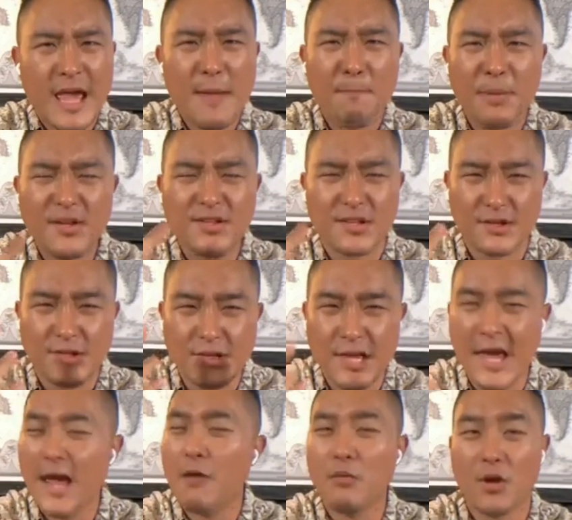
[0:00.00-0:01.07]
It puts a
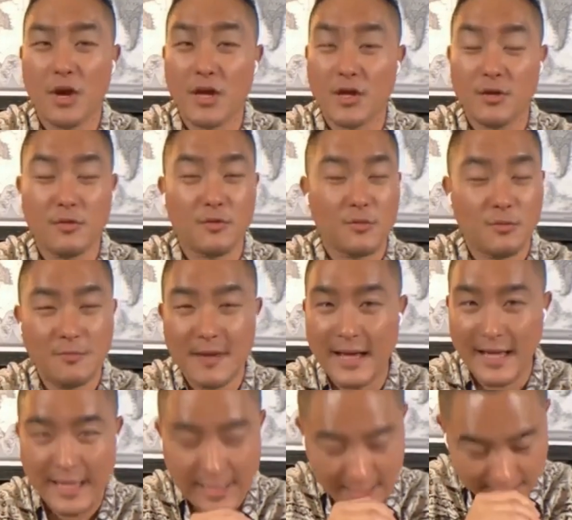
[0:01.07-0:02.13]
terror in you.
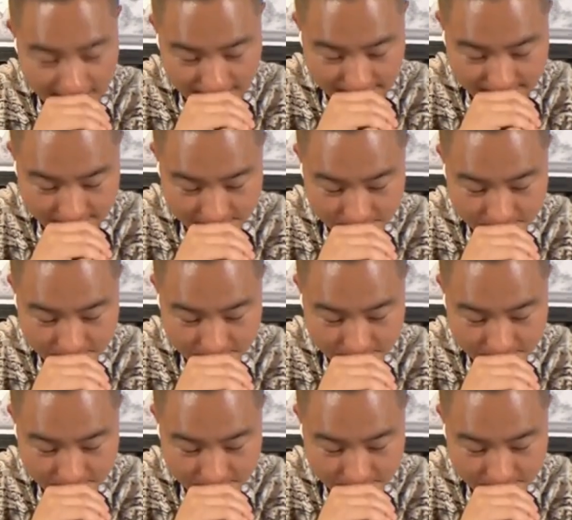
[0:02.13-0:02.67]
My gosh.